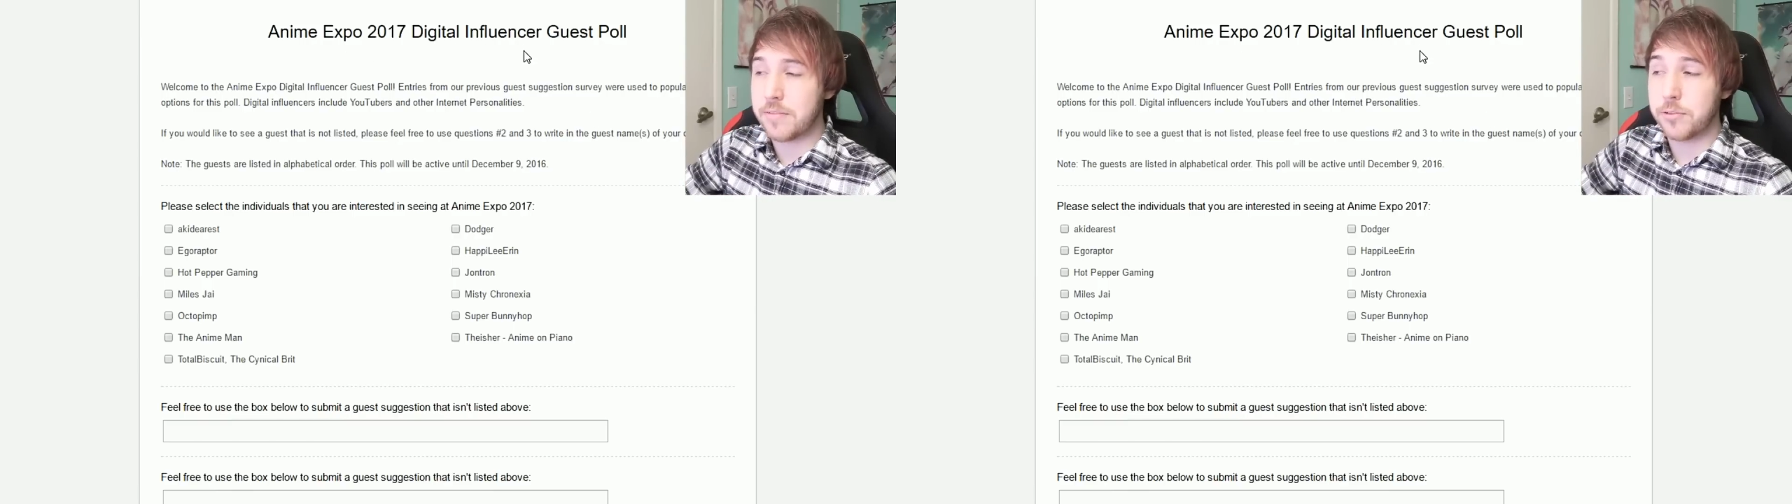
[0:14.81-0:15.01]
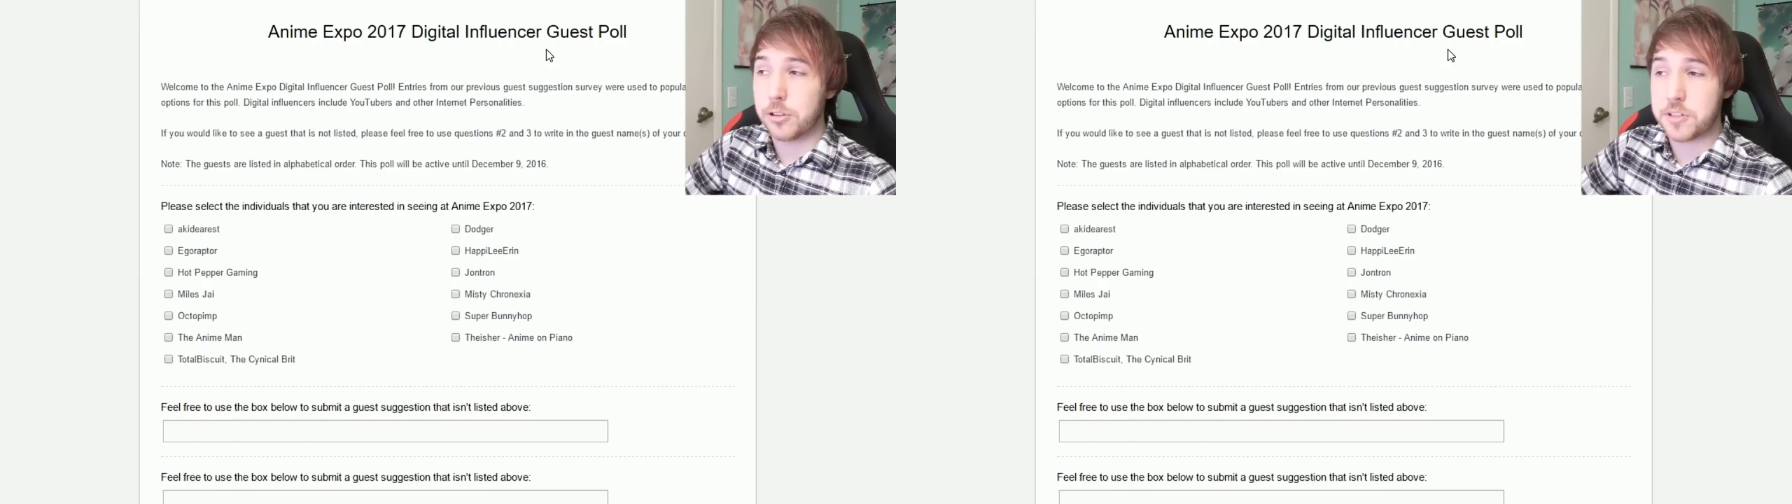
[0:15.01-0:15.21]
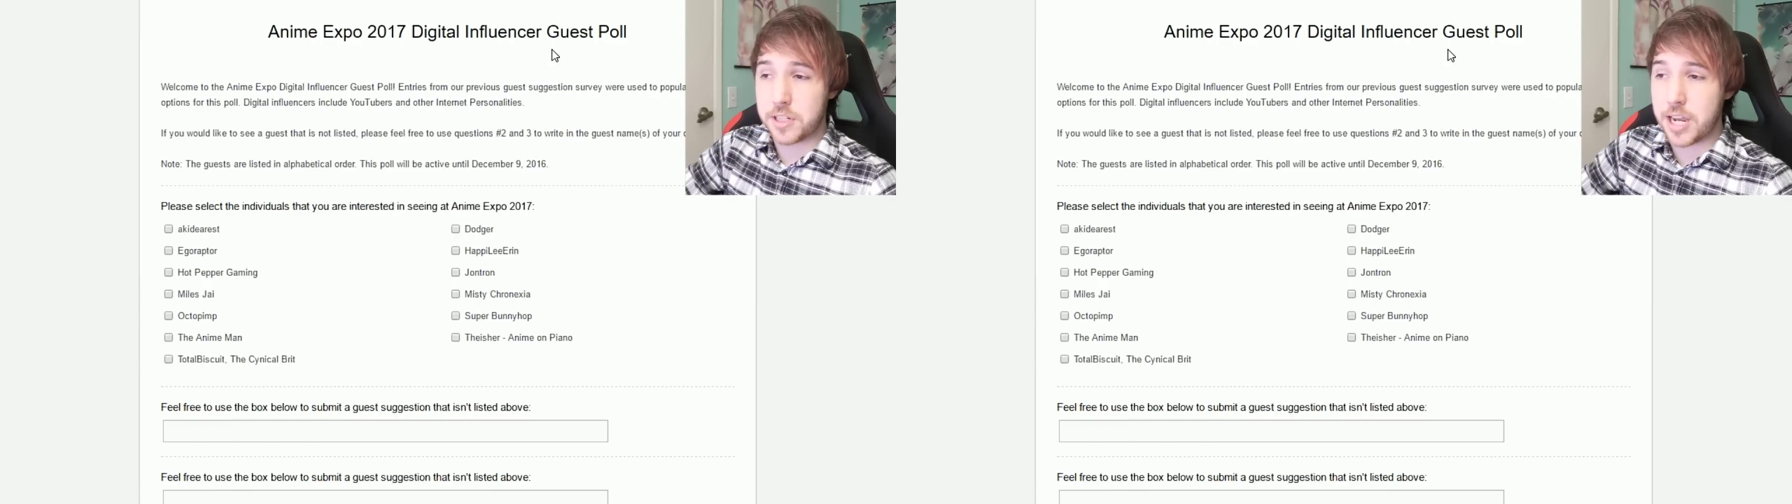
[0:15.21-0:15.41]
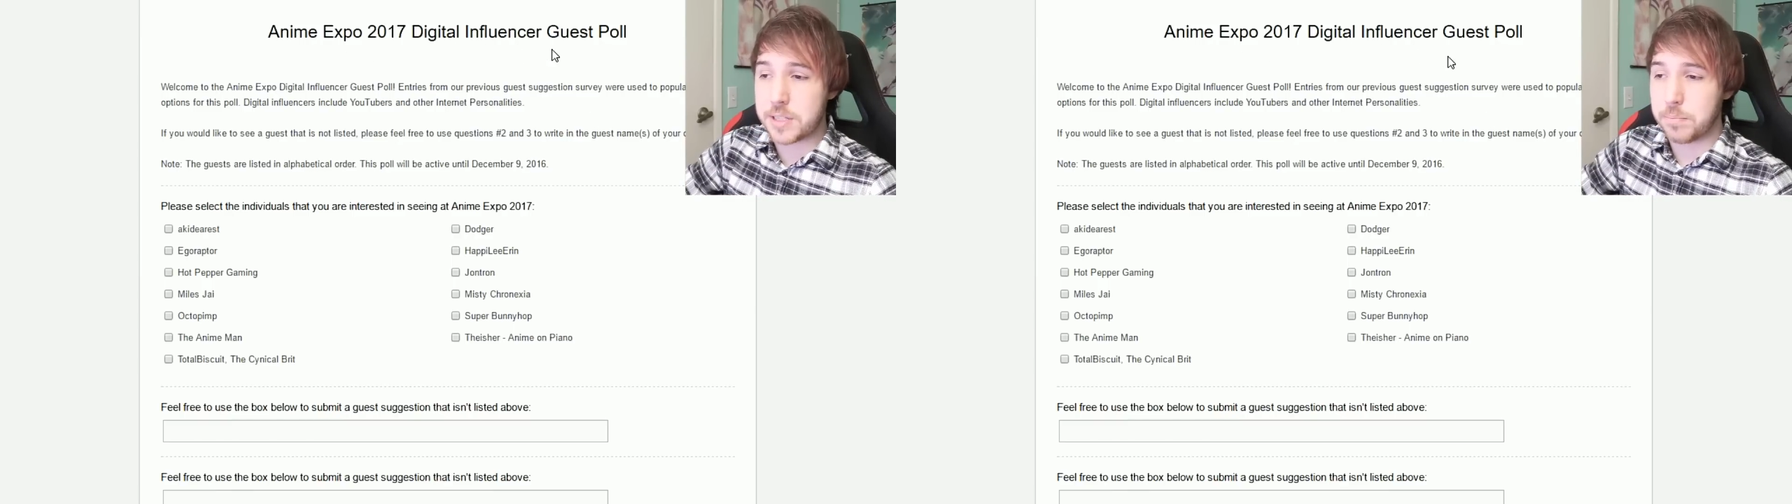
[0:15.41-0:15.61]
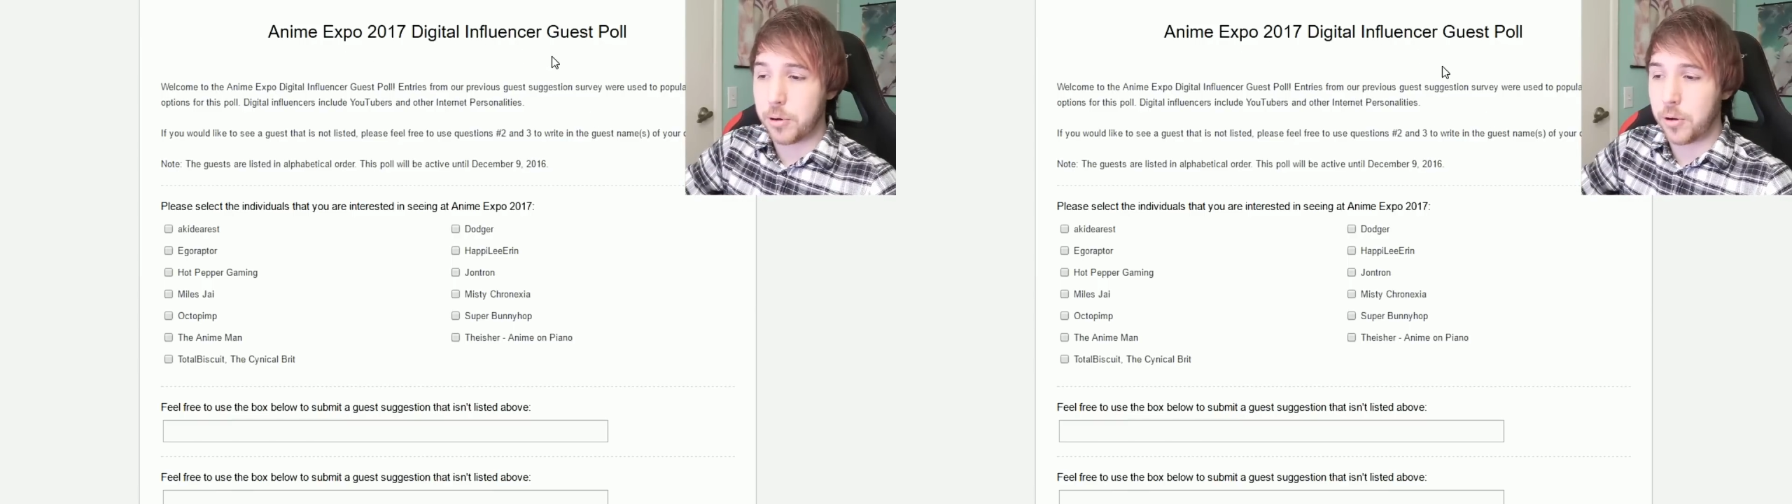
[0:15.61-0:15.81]
Influencer
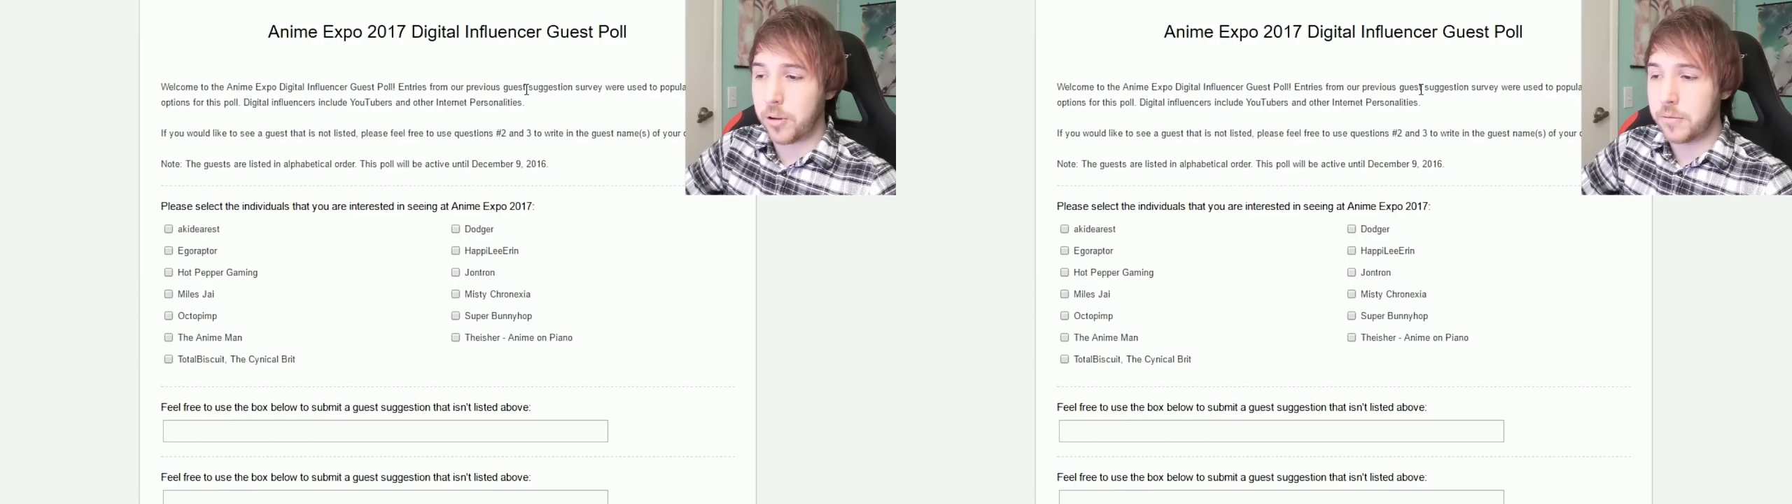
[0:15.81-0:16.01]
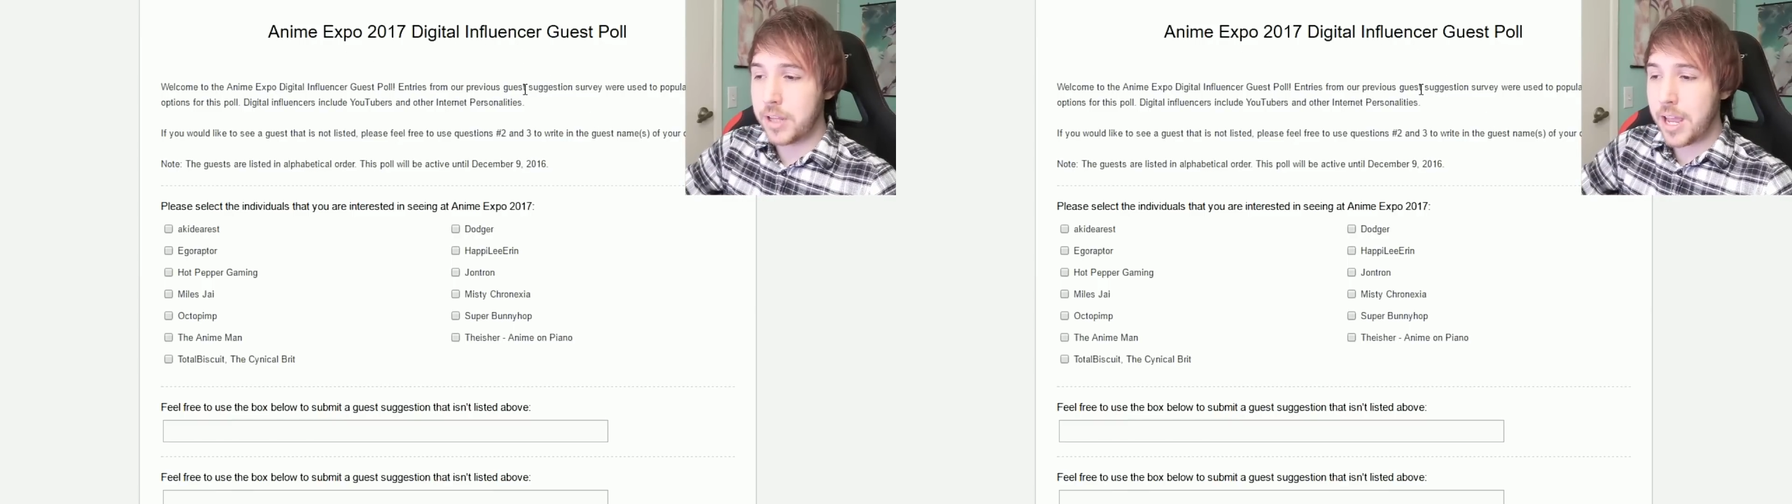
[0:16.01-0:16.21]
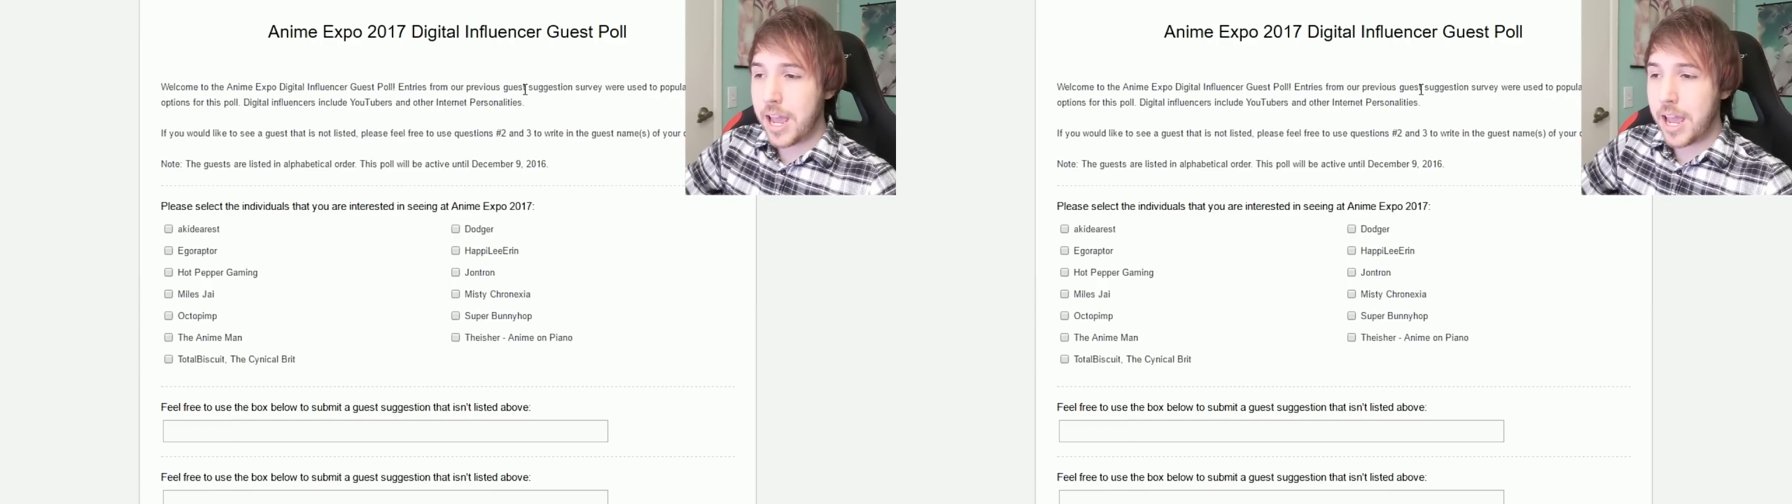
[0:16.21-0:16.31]
Guest Poll,